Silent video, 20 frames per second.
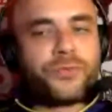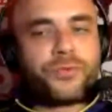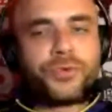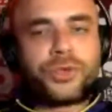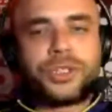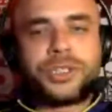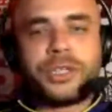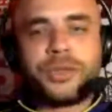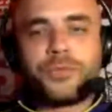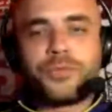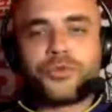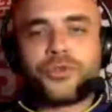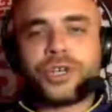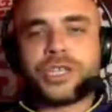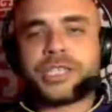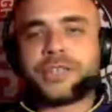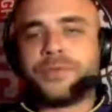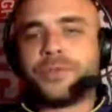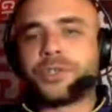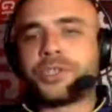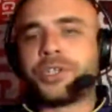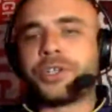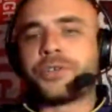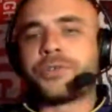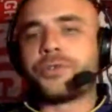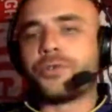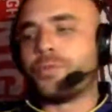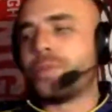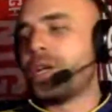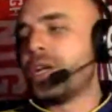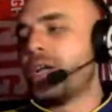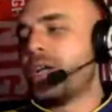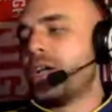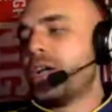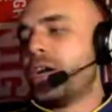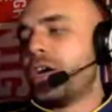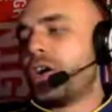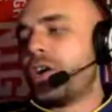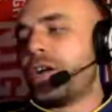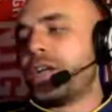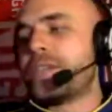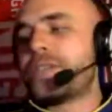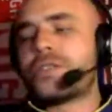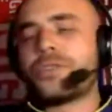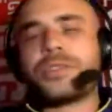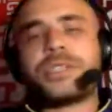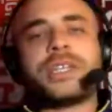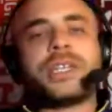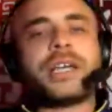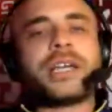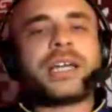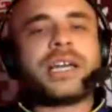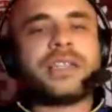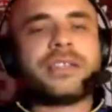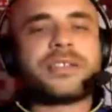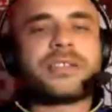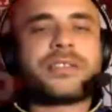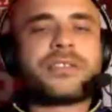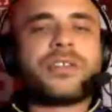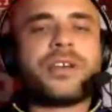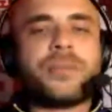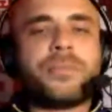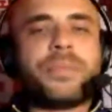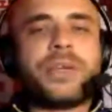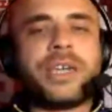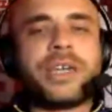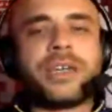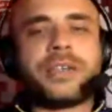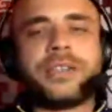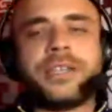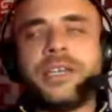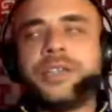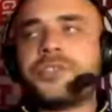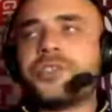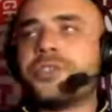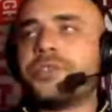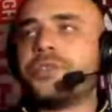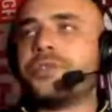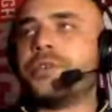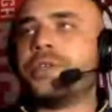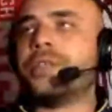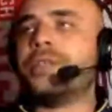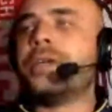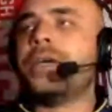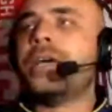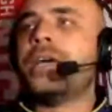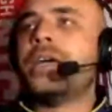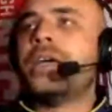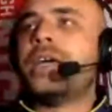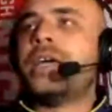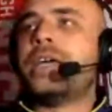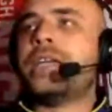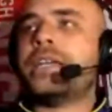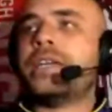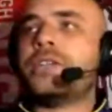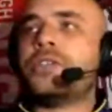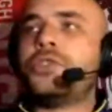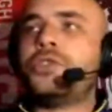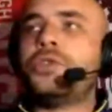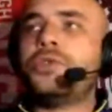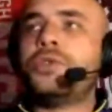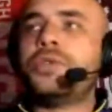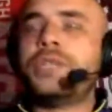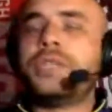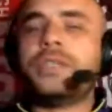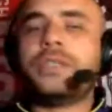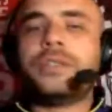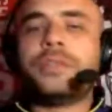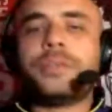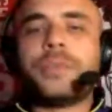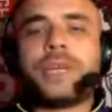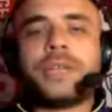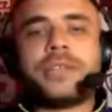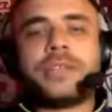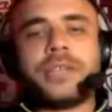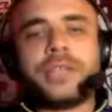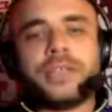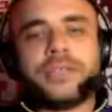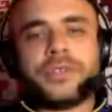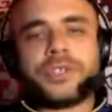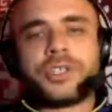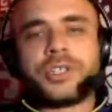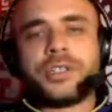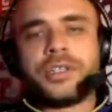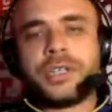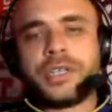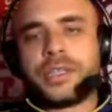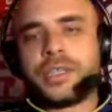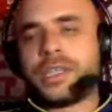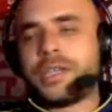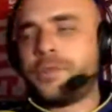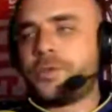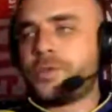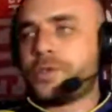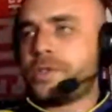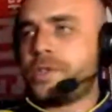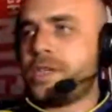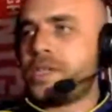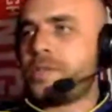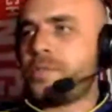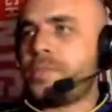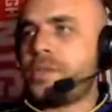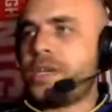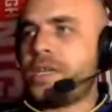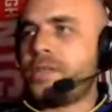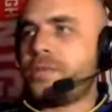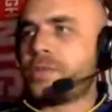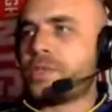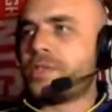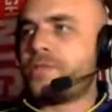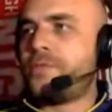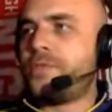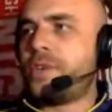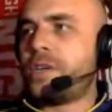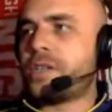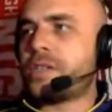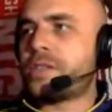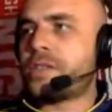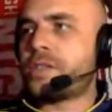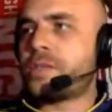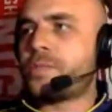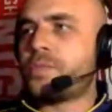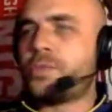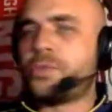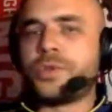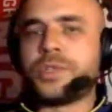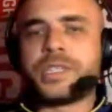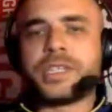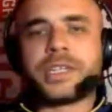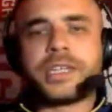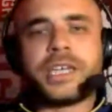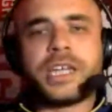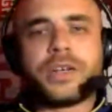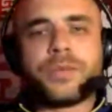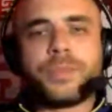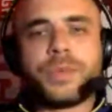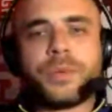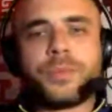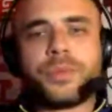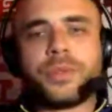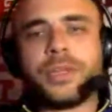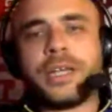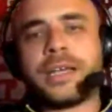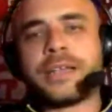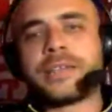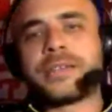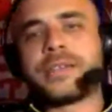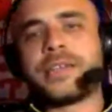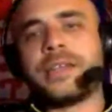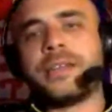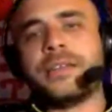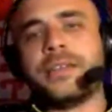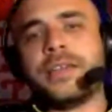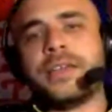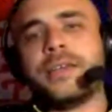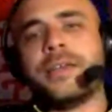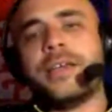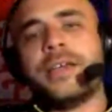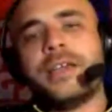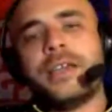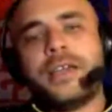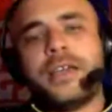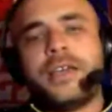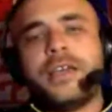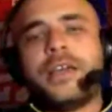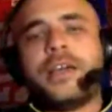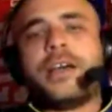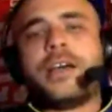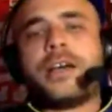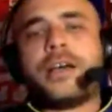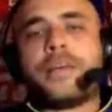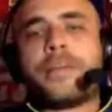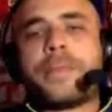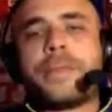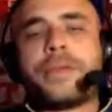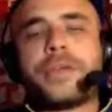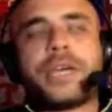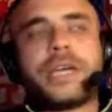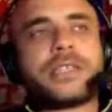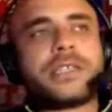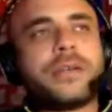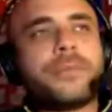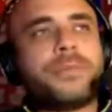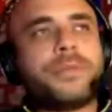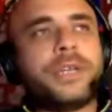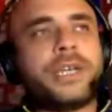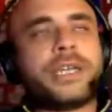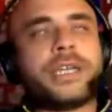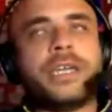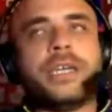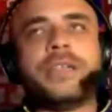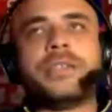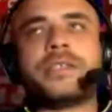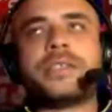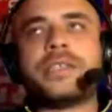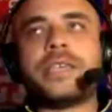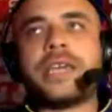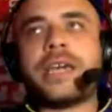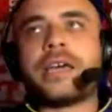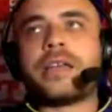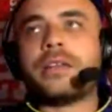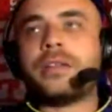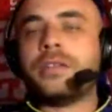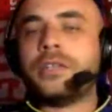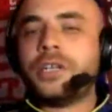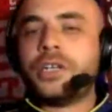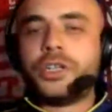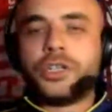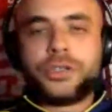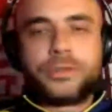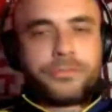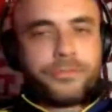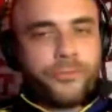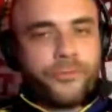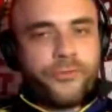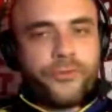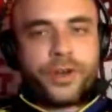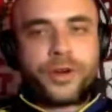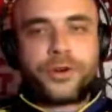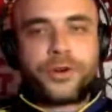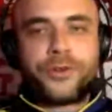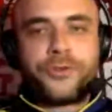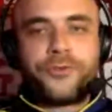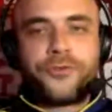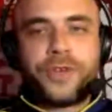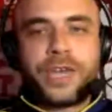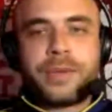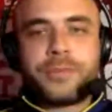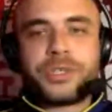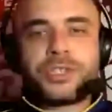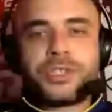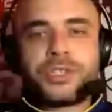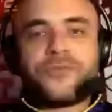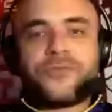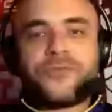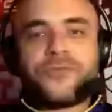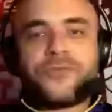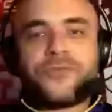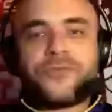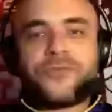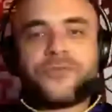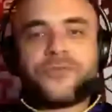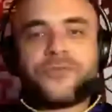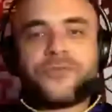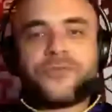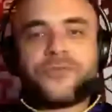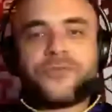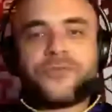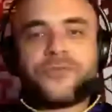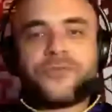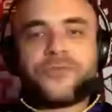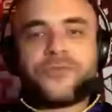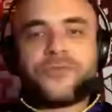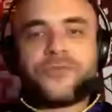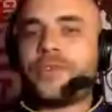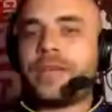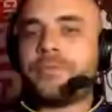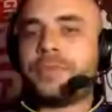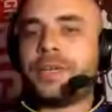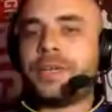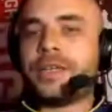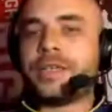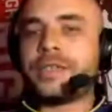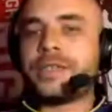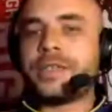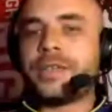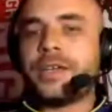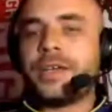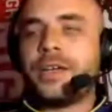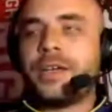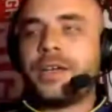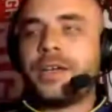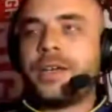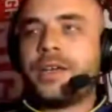A really impressive looking group. All right. So then I kind of stopped paying attention to it. And I tune in my television. I think it was ESPN. It was it Fox Sports. I can't remember. Last Sunday, you guys are playing in Seattle, very famous venue, very famous fan base,